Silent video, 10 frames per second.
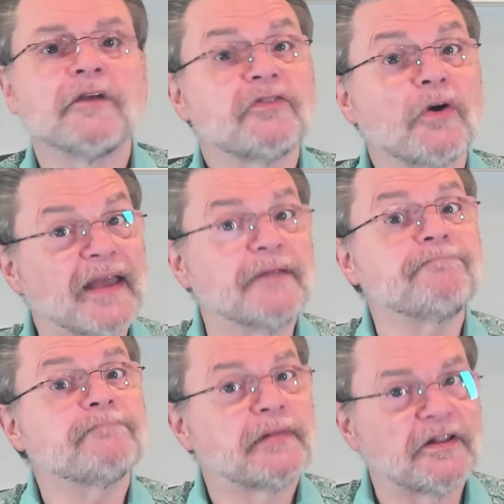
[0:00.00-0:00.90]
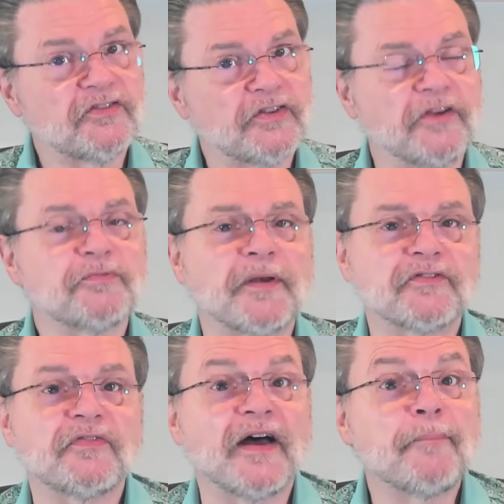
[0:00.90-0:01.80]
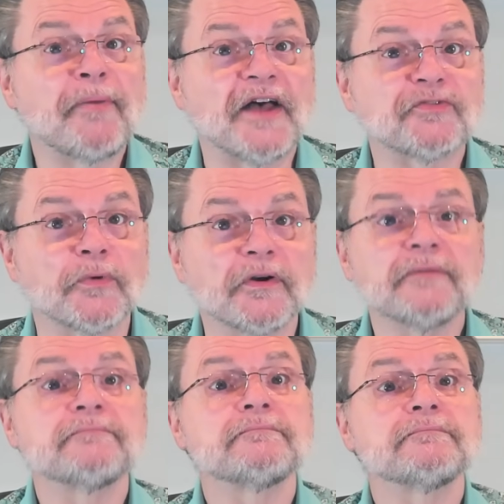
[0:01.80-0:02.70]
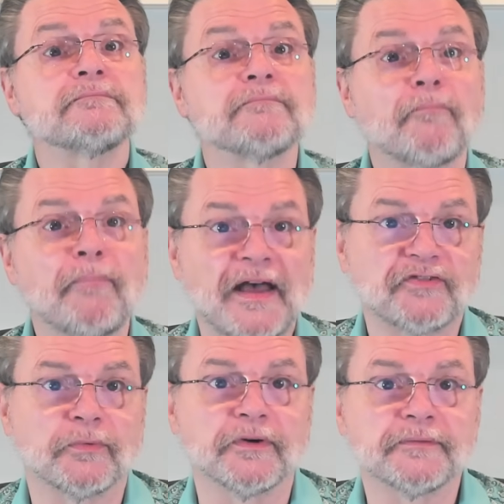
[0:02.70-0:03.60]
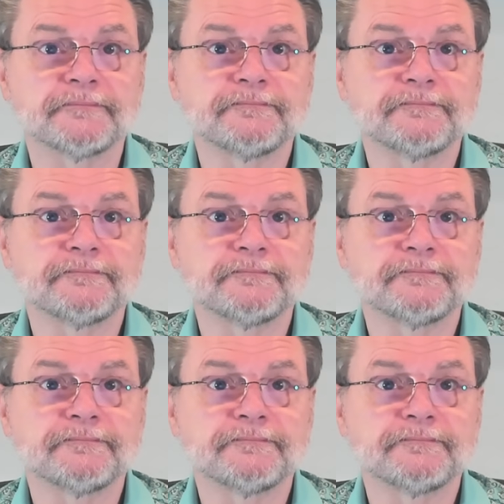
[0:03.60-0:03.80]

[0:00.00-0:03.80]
So again, let's say you specify a password, password.